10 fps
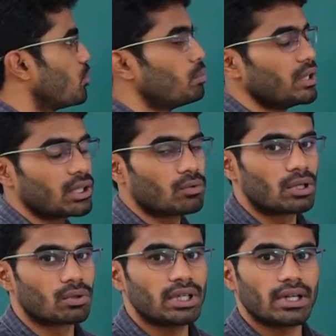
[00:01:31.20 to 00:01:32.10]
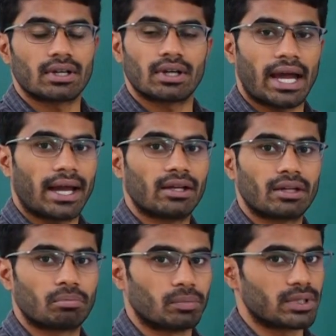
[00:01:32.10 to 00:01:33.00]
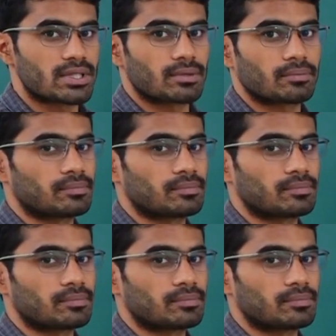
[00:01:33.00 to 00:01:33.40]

will be equal to the angular impulse.